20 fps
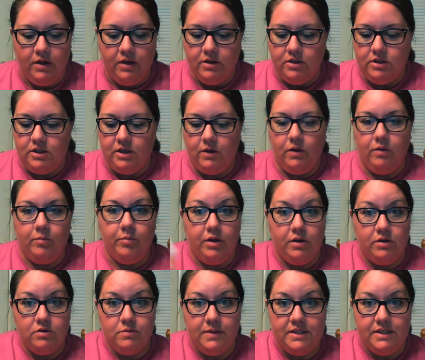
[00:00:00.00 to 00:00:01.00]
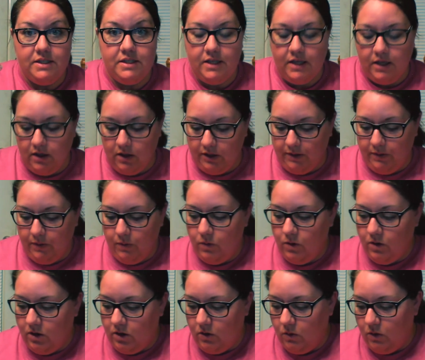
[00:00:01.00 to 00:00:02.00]
So I'm going to use my stick glue.
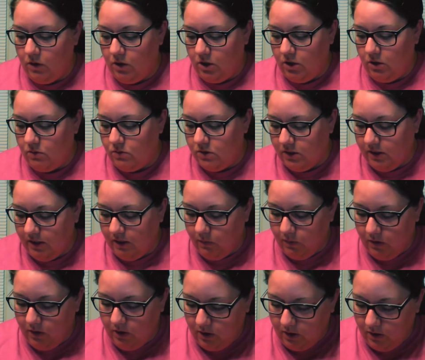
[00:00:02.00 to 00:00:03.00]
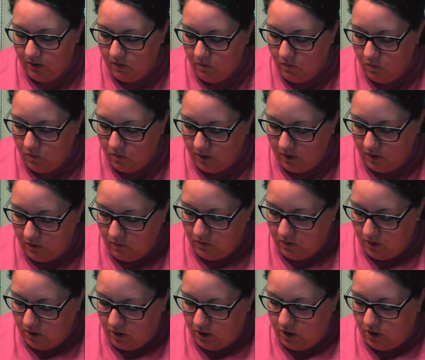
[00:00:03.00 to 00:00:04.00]
You can use liquid glue, or you
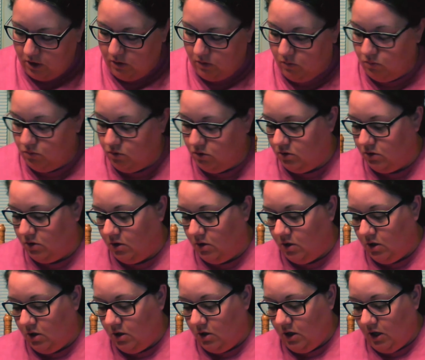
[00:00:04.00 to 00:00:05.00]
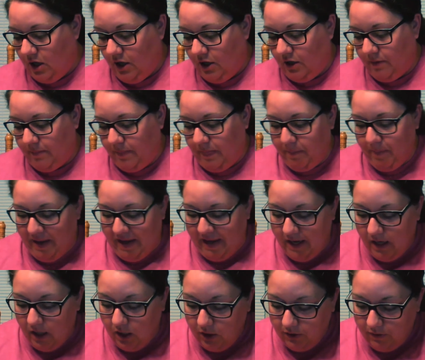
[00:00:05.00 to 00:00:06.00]
can use the
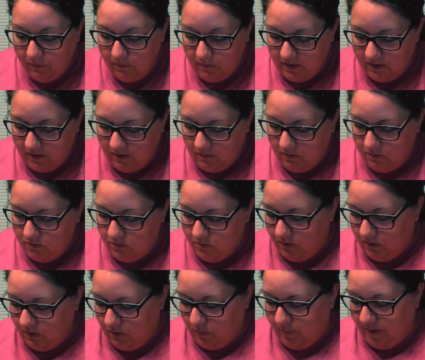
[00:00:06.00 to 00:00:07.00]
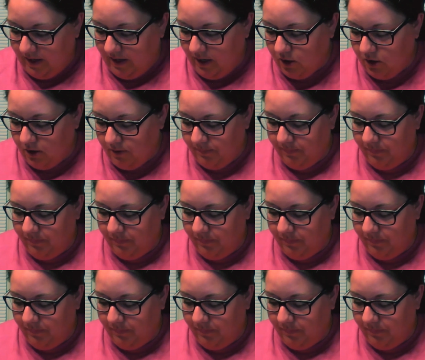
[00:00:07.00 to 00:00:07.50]
paint glue that you use with a little painter.